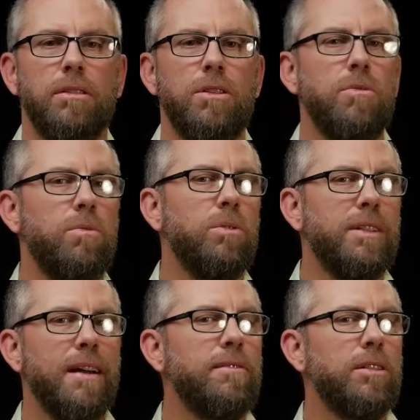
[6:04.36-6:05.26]
You will
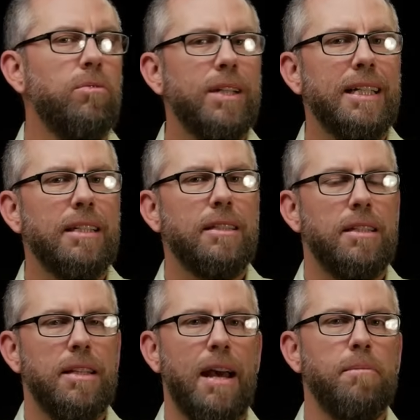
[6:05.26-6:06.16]
never win
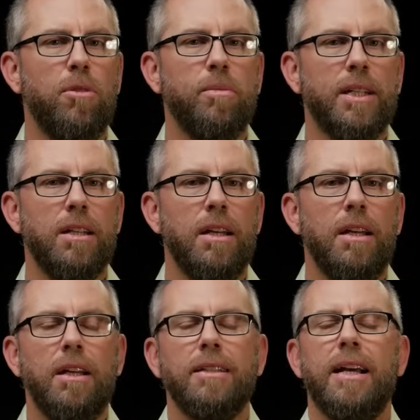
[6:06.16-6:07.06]
that moment.
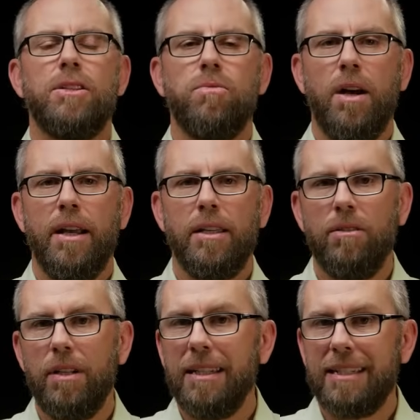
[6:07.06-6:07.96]
That's why you
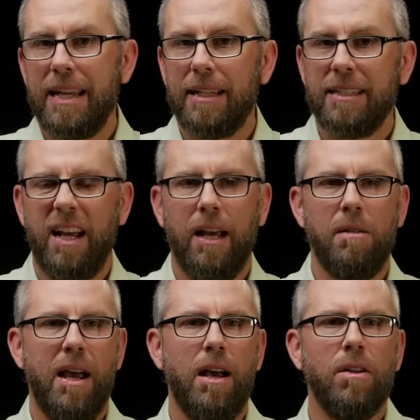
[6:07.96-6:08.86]
need to take a
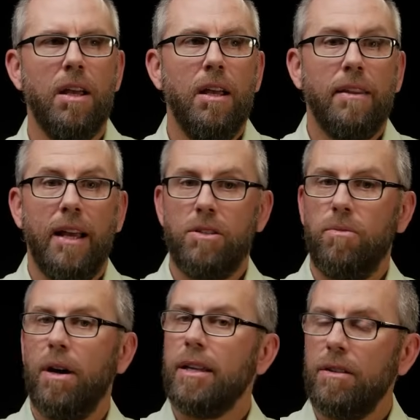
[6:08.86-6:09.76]
time out. That's
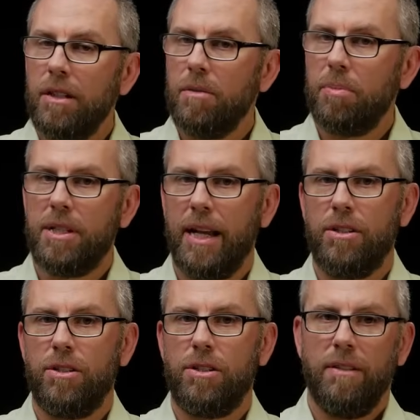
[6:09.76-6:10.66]
why you need to protect
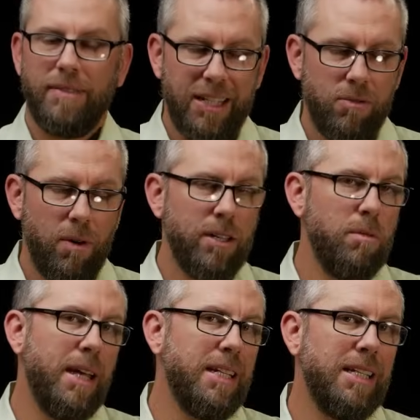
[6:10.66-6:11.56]
yourself. That's why you
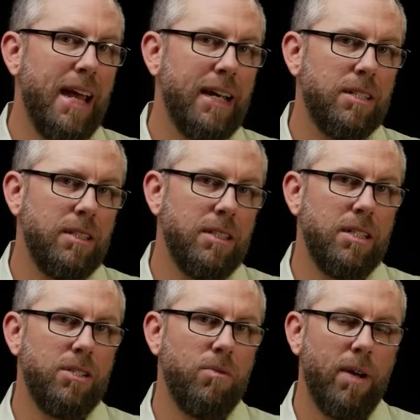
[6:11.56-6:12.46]
may need to exit the
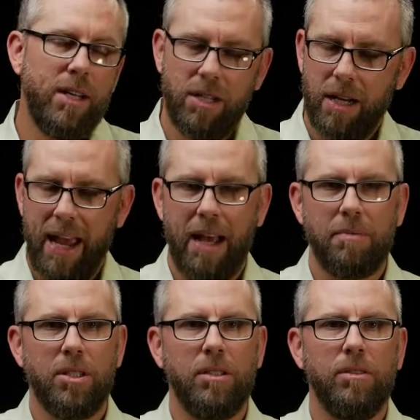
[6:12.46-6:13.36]
situation.
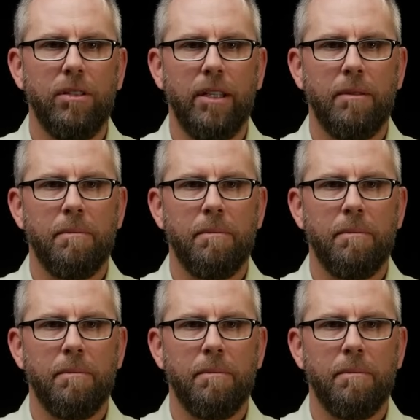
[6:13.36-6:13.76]
Absolutely.